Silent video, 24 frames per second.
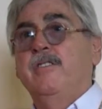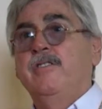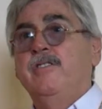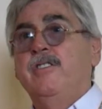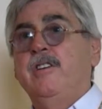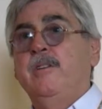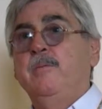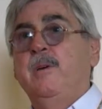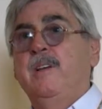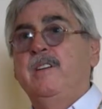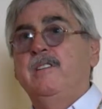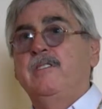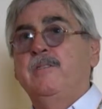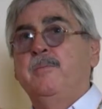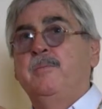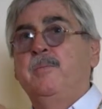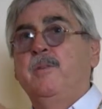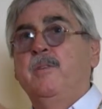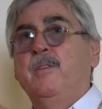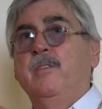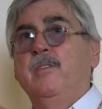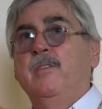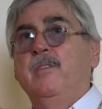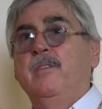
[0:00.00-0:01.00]
She went to
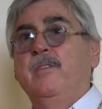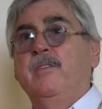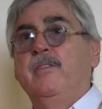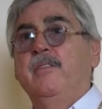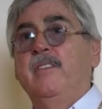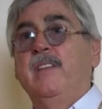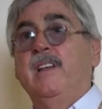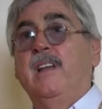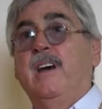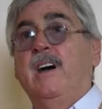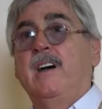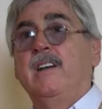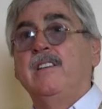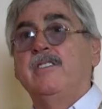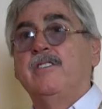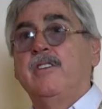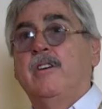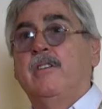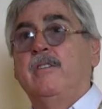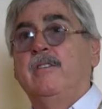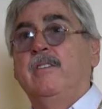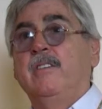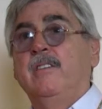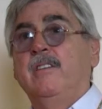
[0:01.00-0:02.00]
put the lights
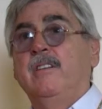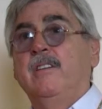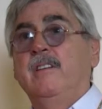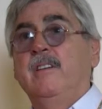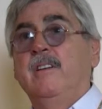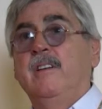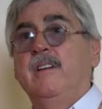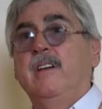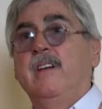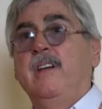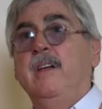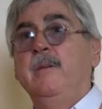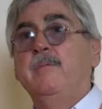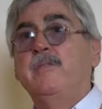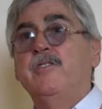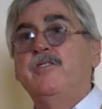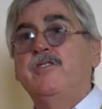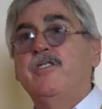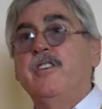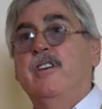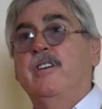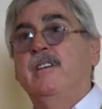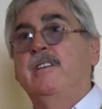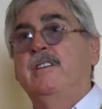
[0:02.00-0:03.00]
on. He was
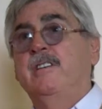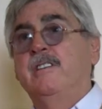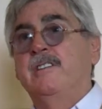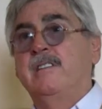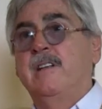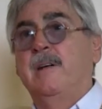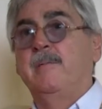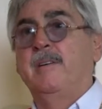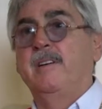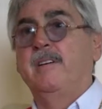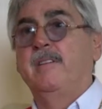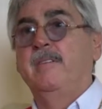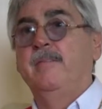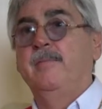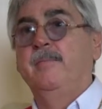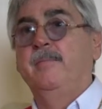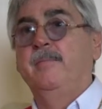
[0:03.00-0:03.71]
shot in the stomach.